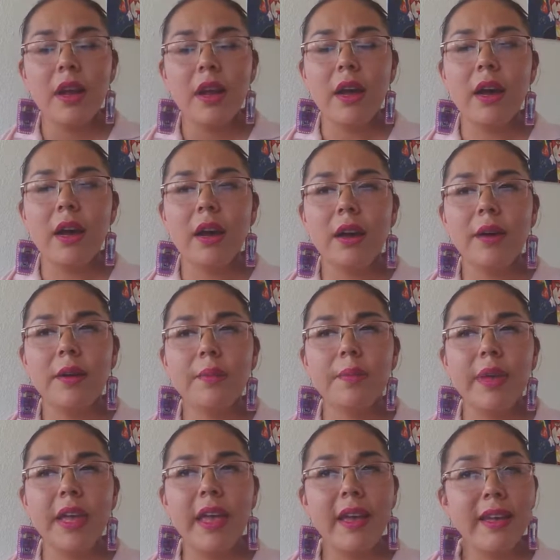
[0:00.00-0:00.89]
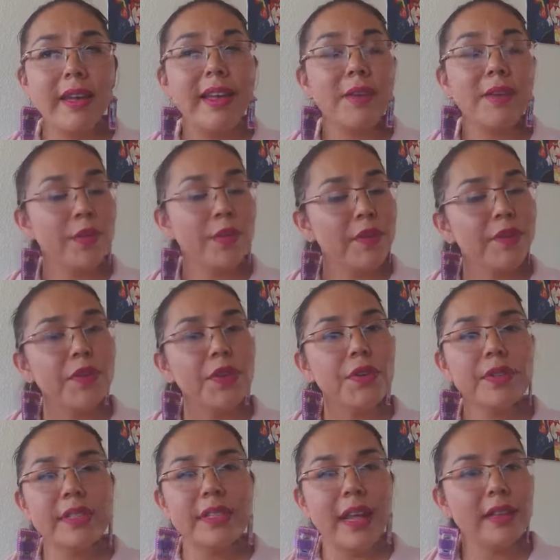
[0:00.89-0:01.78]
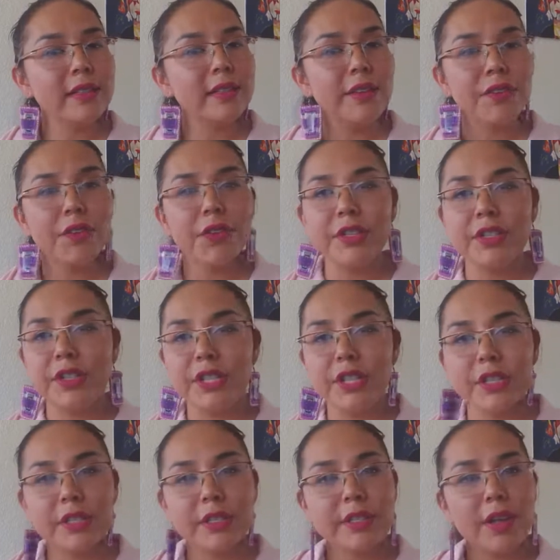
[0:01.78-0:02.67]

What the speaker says: And we've used that. Several Indigenous